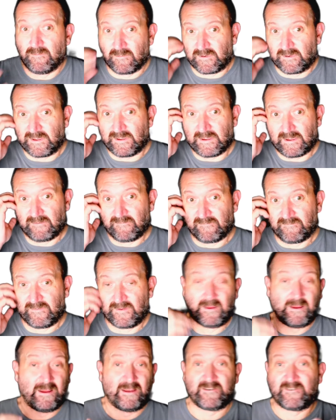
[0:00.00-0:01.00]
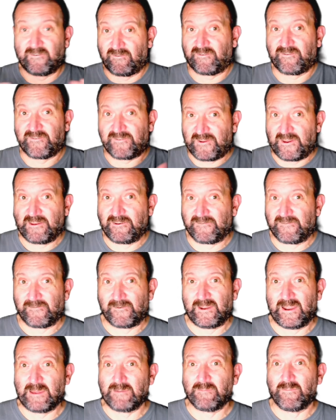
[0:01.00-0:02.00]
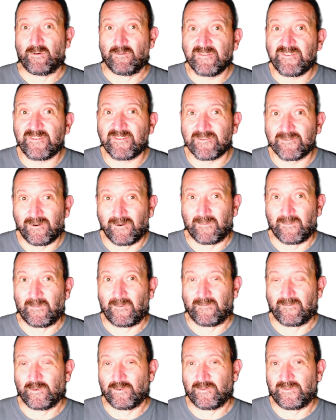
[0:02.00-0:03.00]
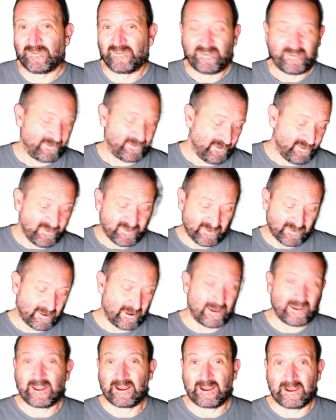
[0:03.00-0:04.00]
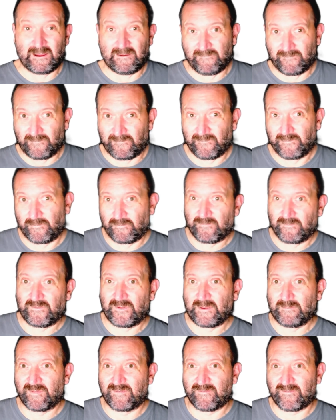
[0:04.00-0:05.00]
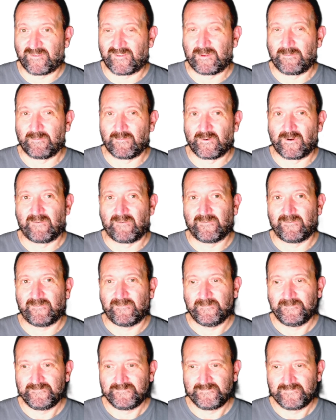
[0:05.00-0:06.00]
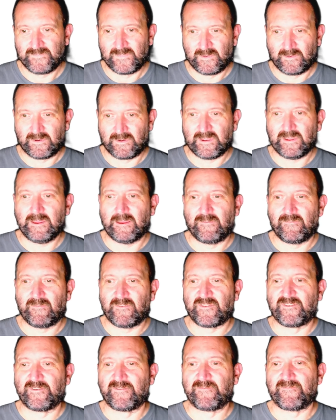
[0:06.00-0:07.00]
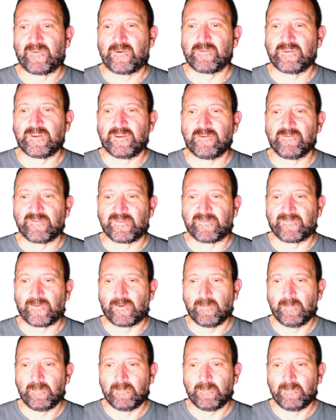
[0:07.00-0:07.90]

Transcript: Okay, I just change the labels on the vertices and I have 2 times the same graph. Okay, and this is very useful.